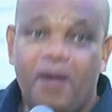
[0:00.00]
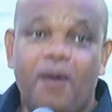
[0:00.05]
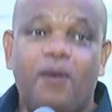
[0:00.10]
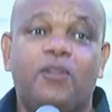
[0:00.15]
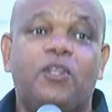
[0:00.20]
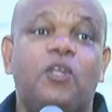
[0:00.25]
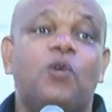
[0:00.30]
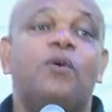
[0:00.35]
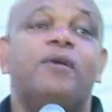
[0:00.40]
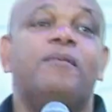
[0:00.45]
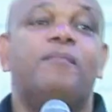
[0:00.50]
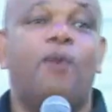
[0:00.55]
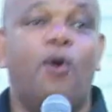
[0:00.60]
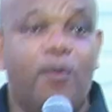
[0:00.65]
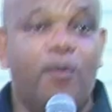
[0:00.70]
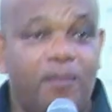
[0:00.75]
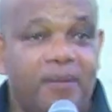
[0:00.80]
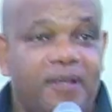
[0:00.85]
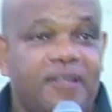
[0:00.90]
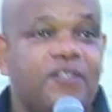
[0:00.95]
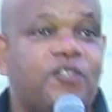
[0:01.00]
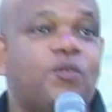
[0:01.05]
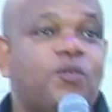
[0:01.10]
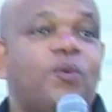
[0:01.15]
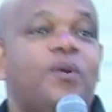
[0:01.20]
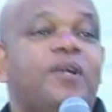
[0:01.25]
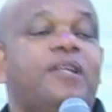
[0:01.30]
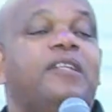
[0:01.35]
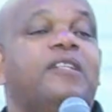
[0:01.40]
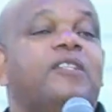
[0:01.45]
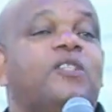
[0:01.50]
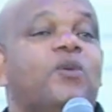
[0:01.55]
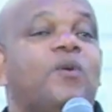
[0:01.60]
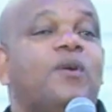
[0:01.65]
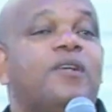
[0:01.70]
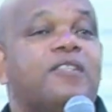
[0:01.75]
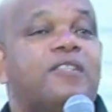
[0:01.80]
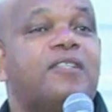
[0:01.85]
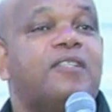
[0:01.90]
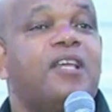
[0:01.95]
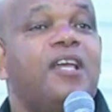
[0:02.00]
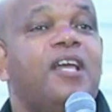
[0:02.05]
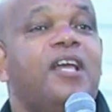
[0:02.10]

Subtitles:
were moments when it was,